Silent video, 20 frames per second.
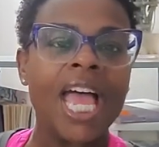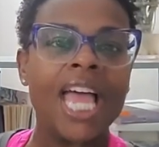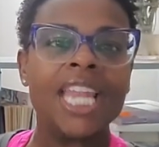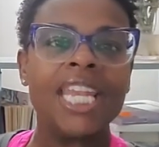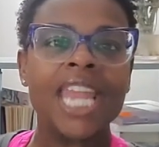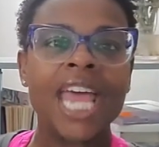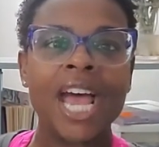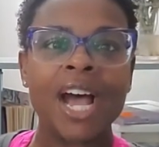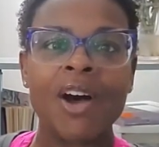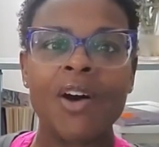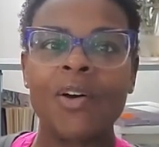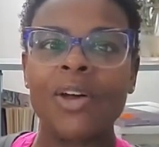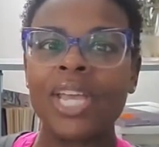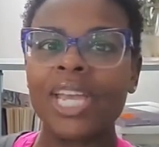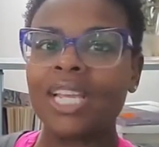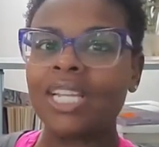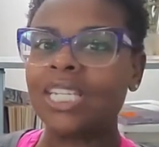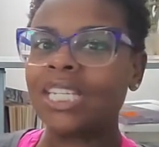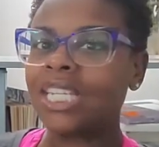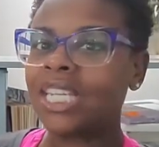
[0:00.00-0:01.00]
Now,
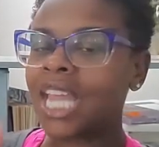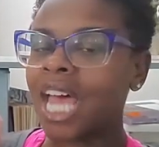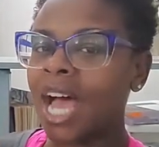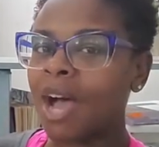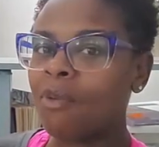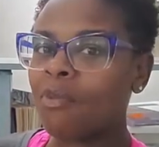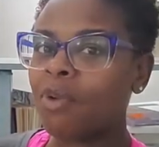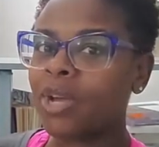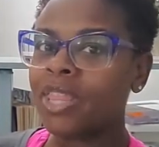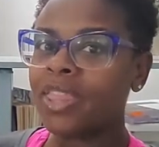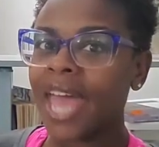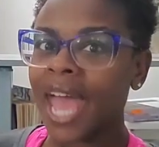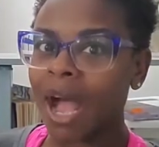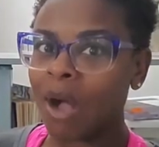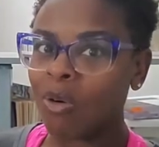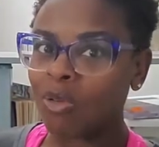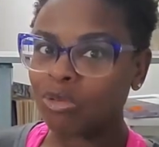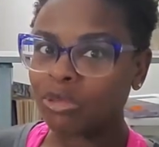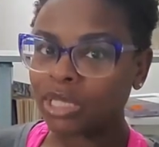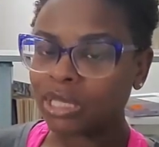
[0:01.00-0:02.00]
not
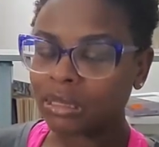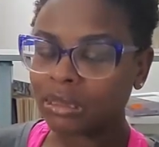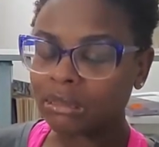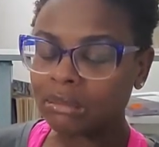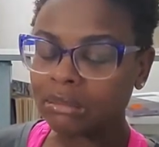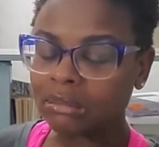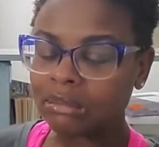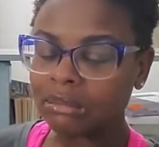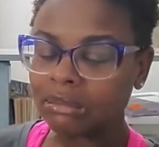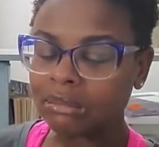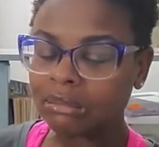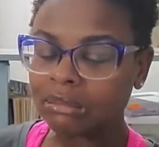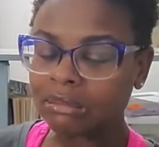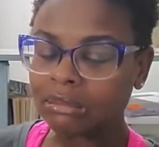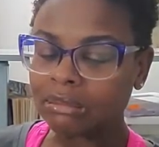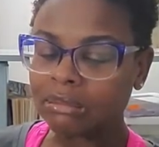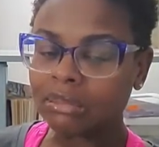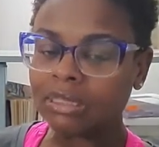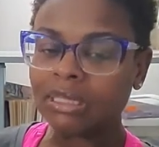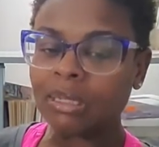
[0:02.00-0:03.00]
without
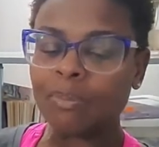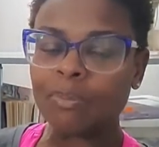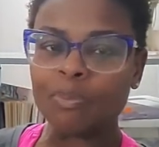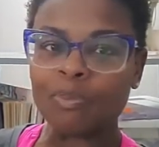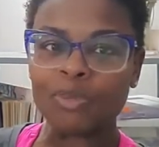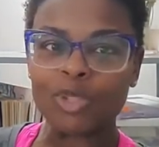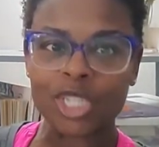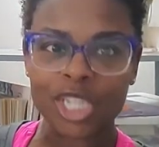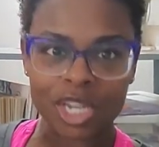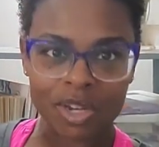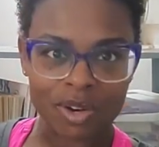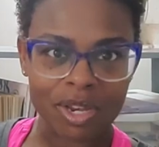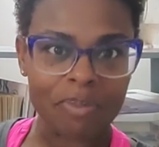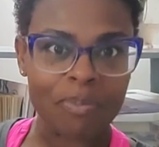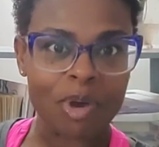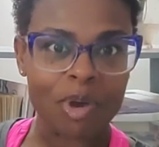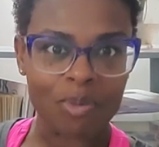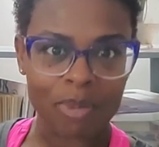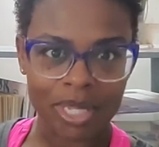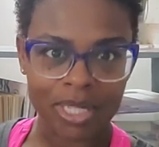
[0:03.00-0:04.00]
some scary
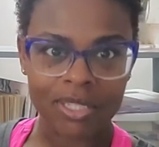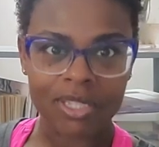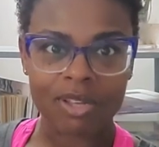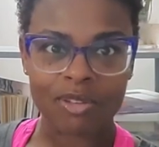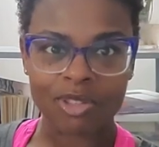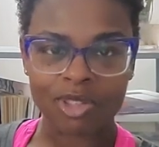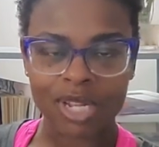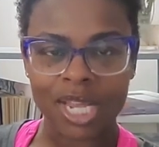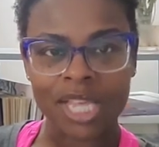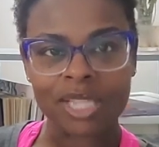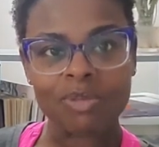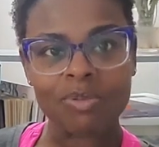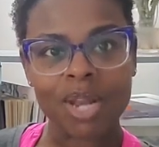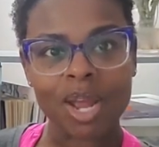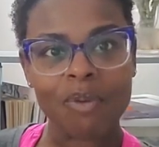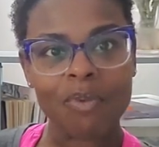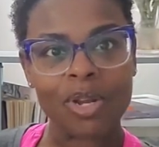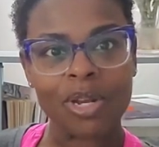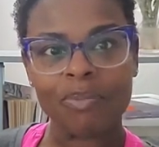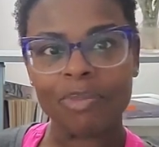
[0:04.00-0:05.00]
moments though. So that's what I
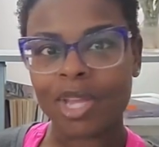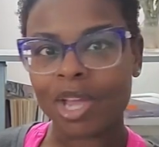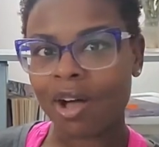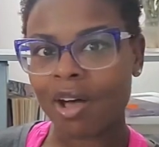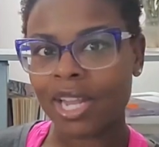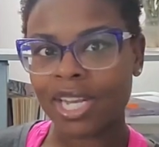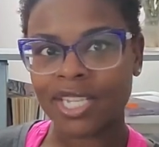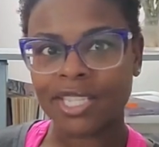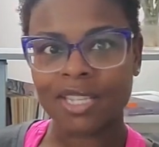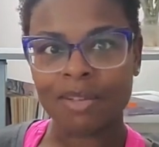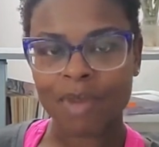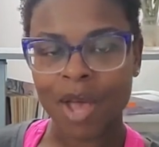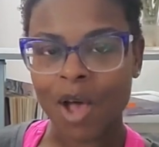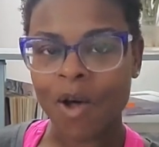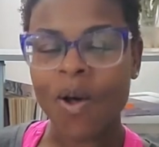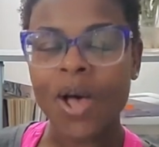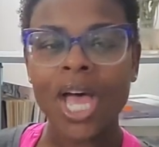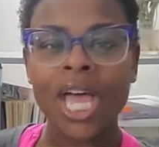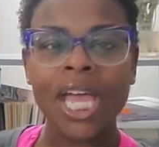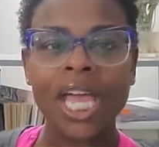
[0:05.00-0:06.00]
want to be honest
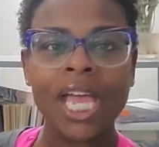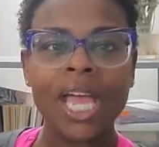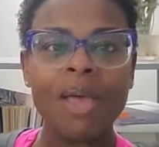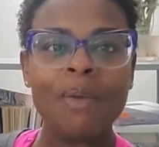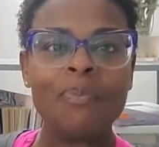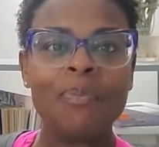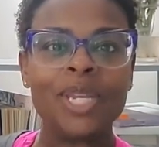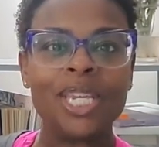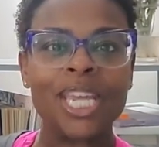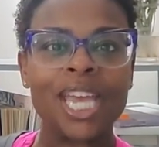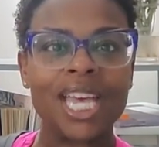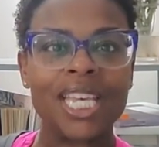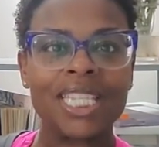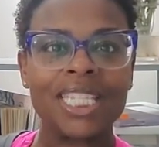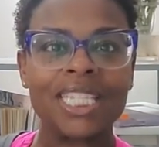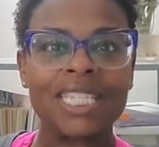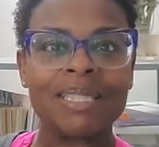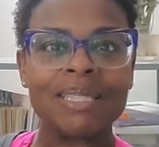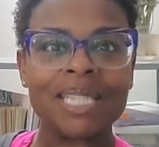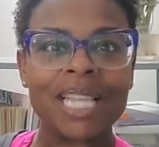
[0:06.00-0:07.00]
about,
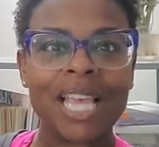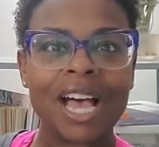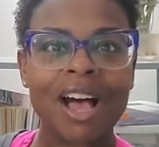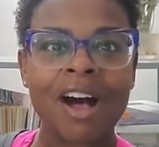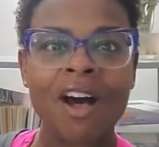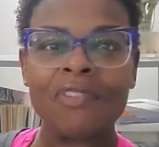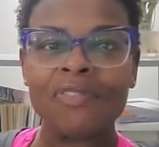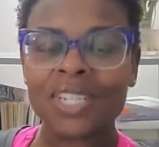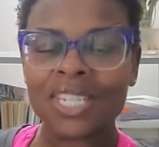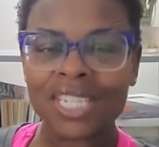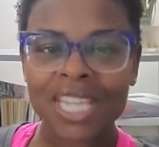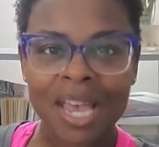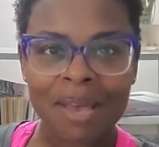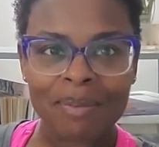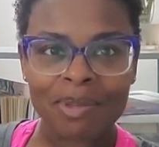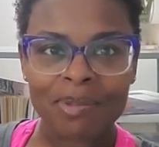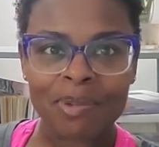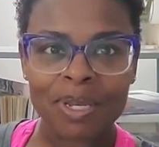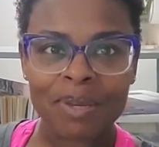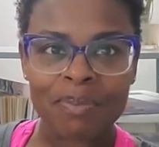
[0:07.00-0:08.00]
because
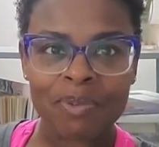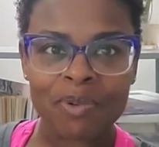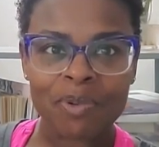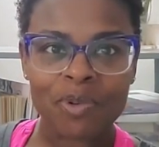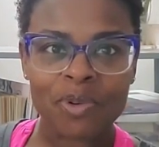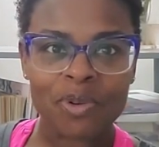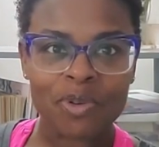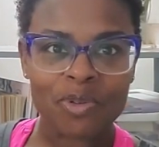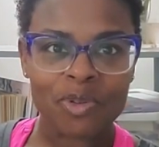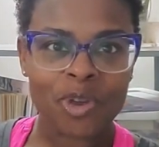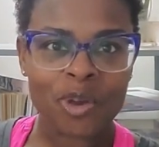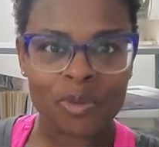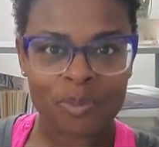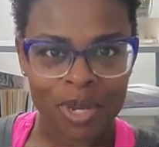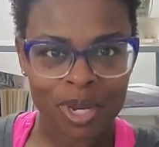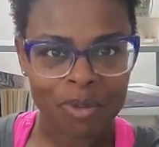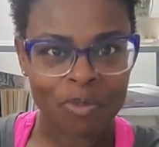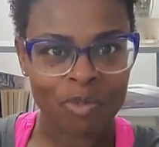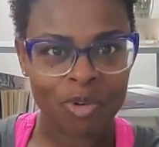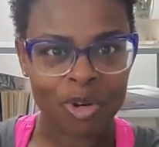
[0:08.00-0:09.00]
oftentimes people who know me
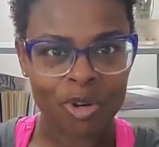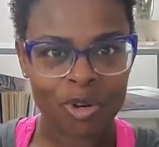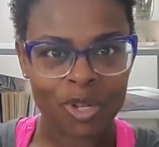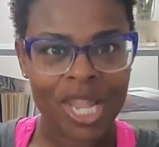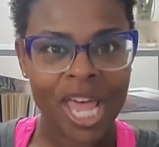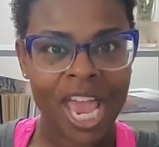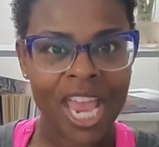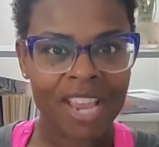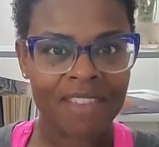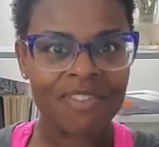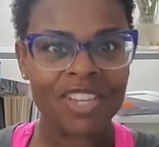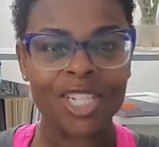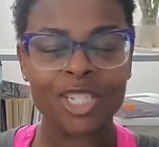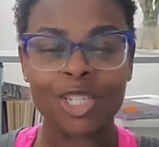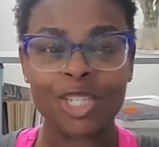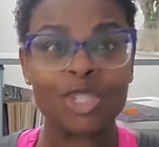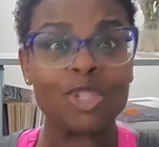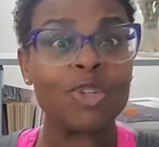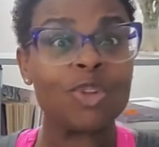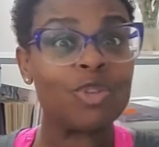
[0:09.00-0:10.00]
in real life, it
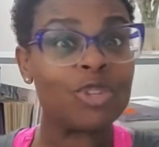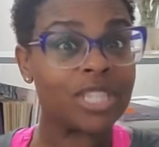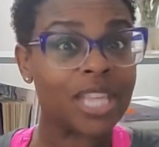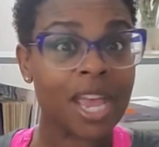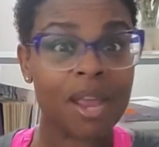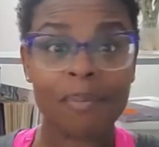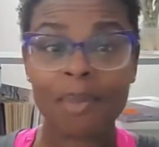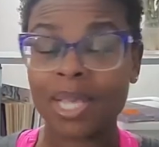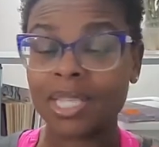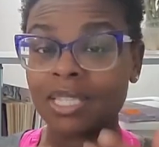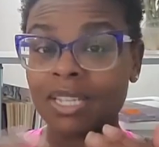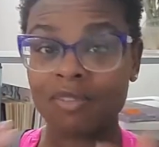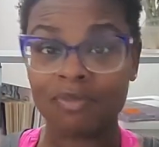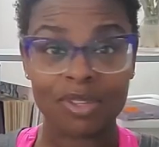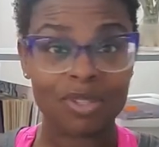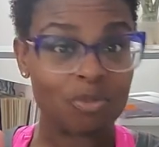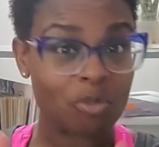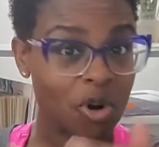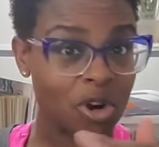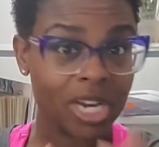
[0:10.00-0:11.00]
just looks like my stuff
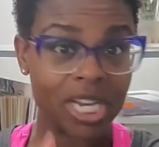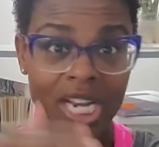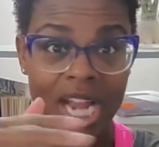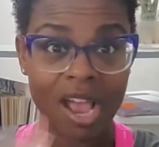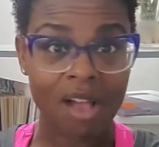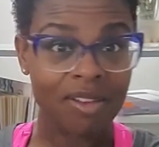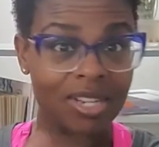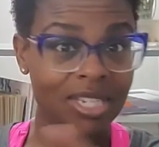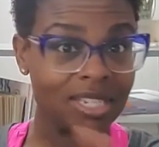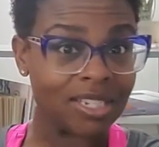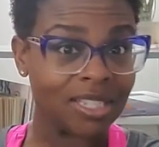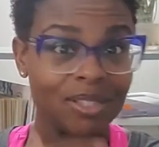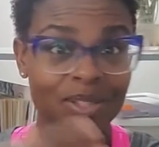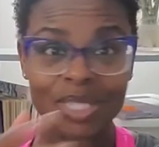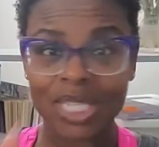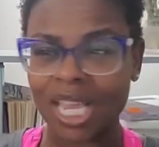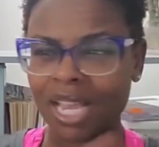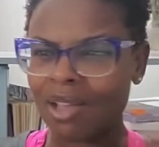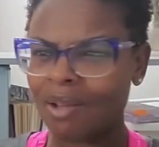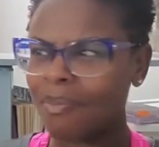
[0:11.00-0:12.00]
is working out. It just looks
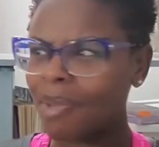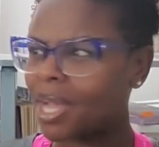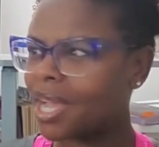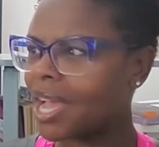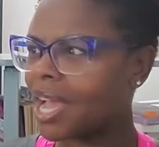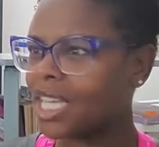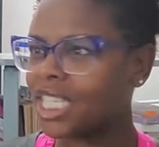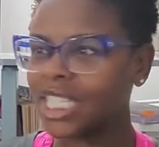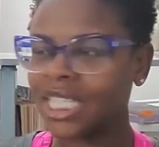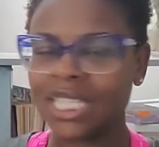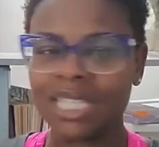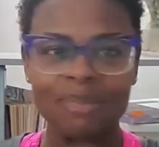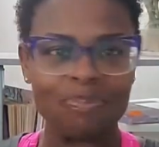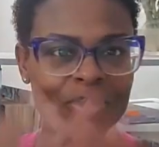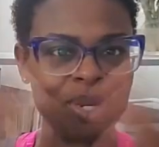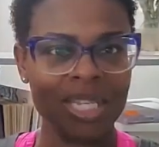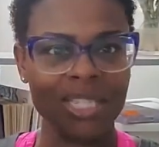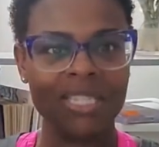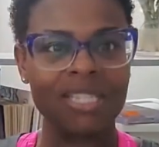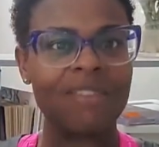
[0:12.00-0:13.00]
like, oh my gosh, she's
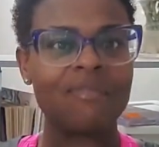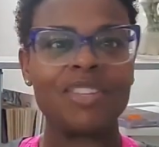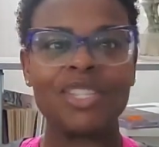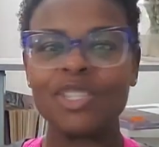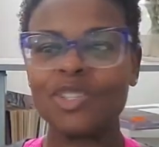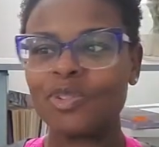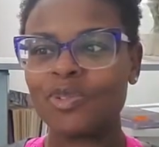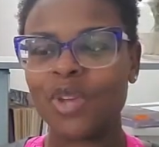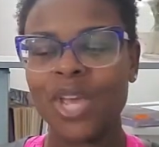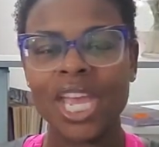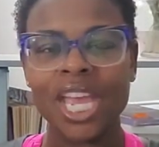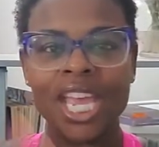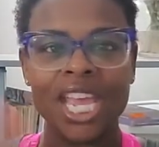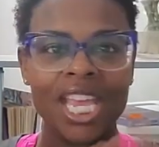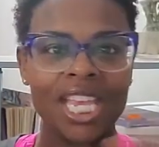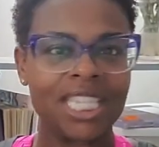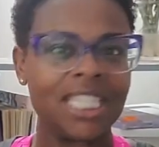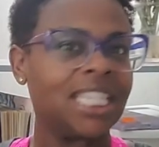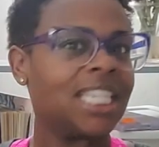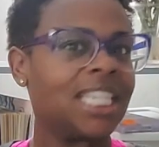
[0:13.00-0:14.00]
speaking stuff into
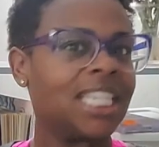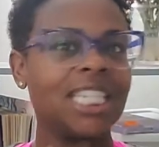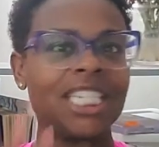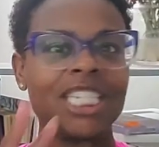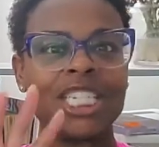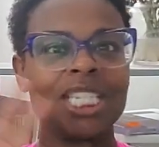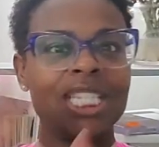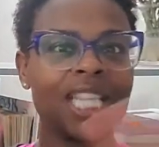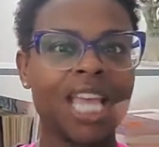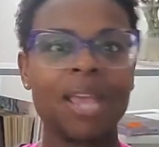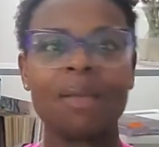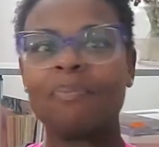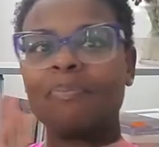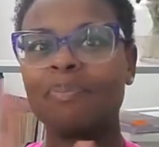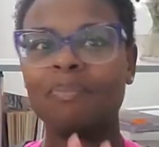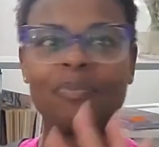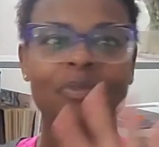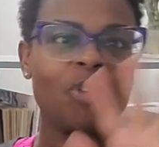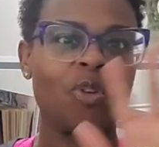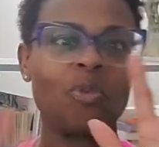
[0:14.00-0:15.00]
existence. She's like
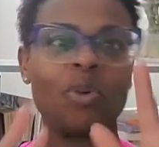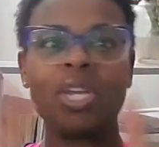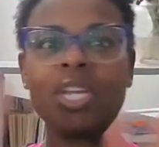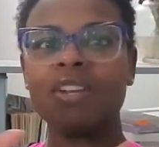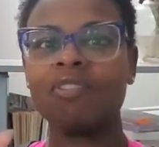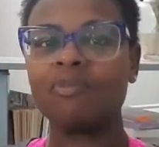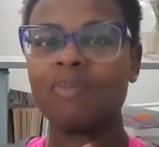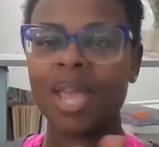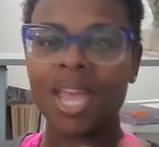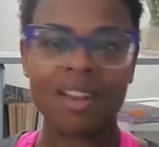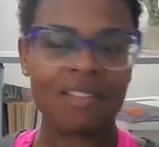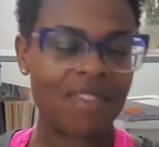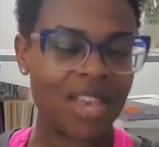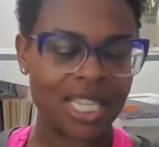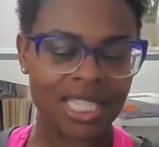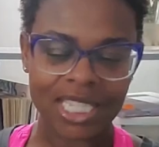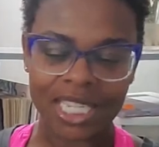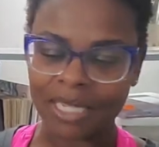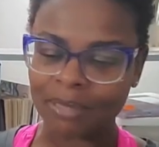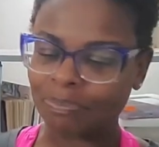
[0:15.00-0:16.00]
queen of
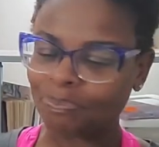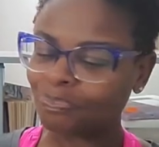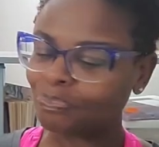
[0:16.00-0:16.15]
manifesting.